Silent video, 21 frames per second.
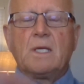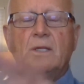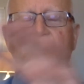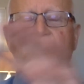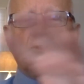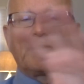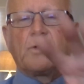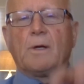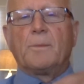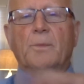
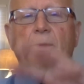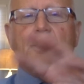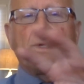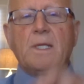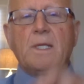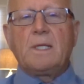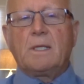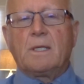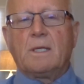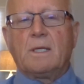
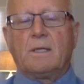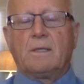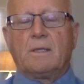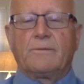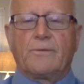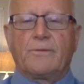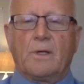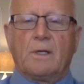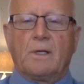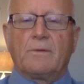summary
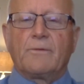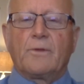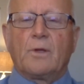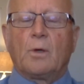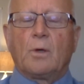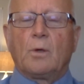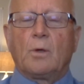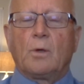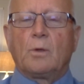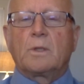of, of the
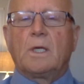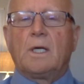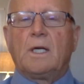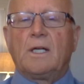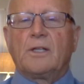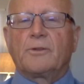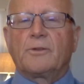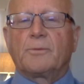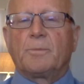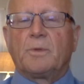whole
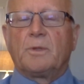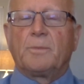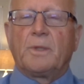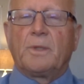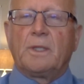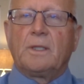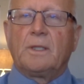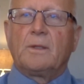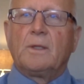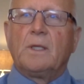Gospel,
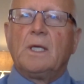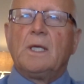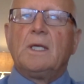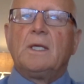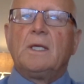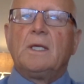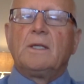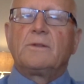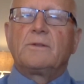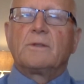but it,
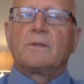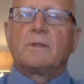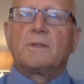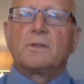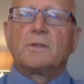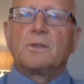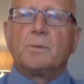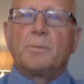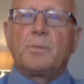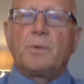it's a
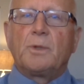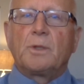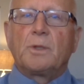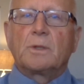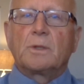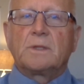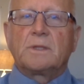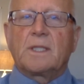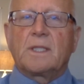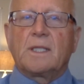little
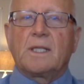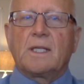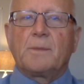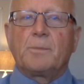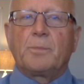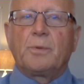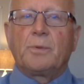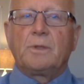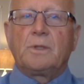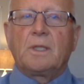booklet that I
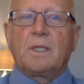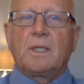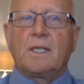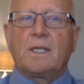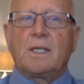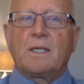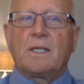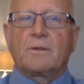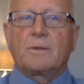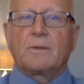put
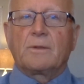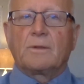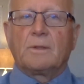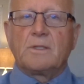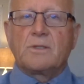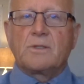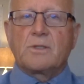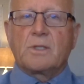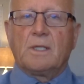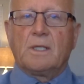together
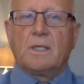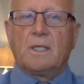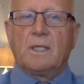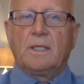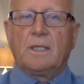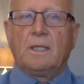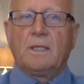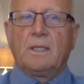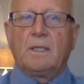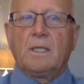on
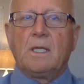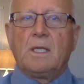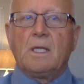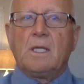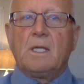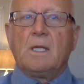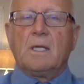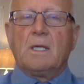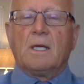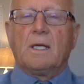John, and
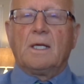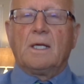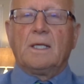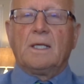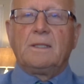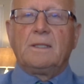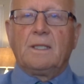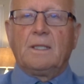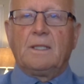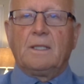I
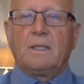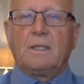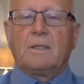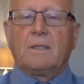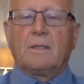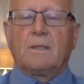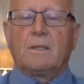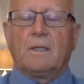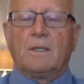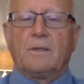did it
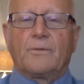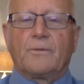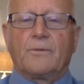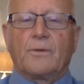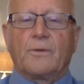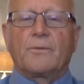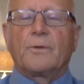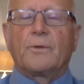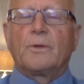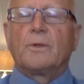uh, for
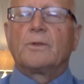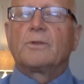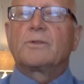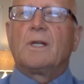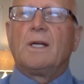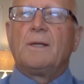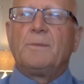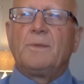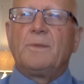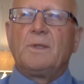the first
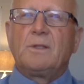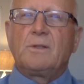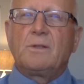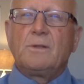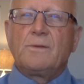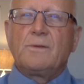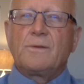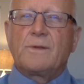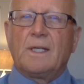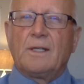time in
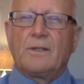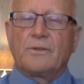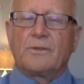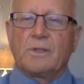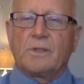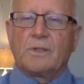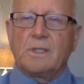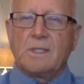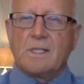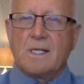
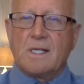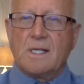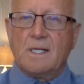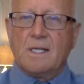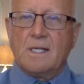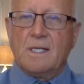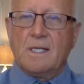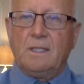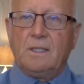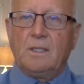
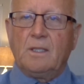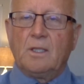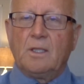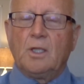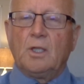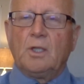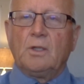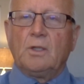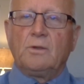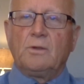2009
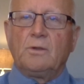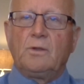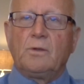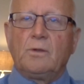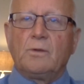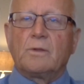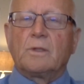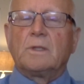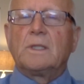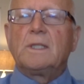
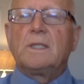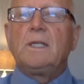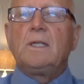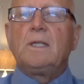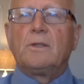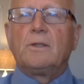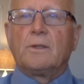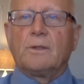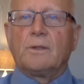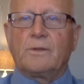to the
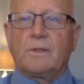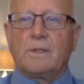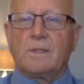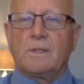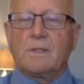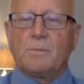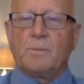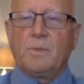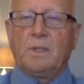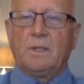leaders
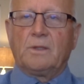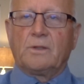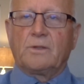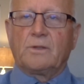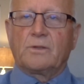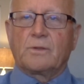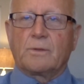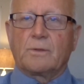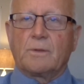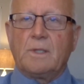in the
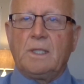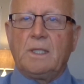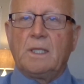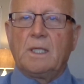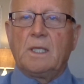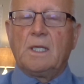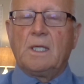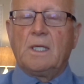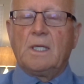ministry